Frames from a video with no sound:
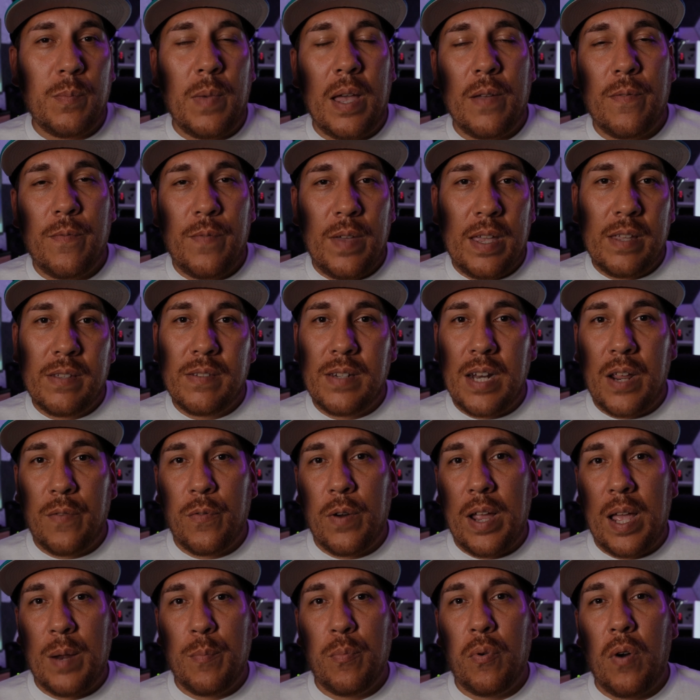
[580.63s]
My face never
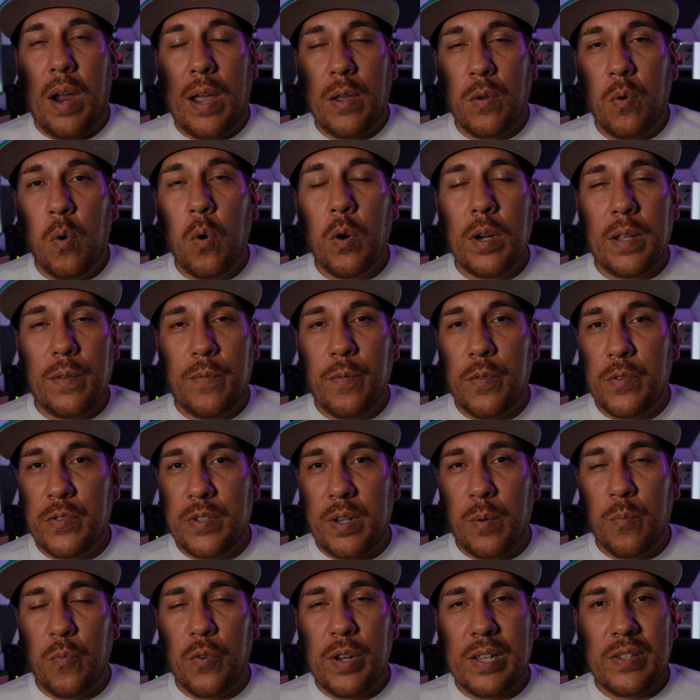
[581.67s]
had priority for
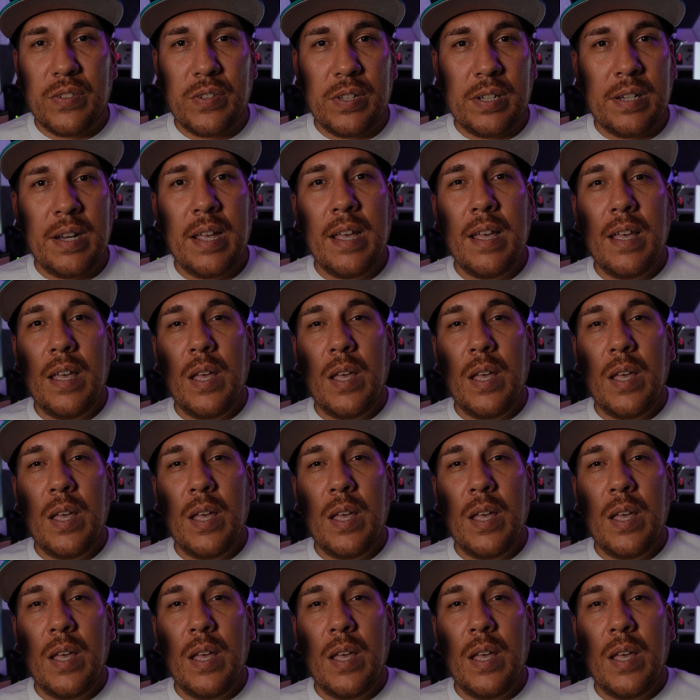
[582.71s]
some reason.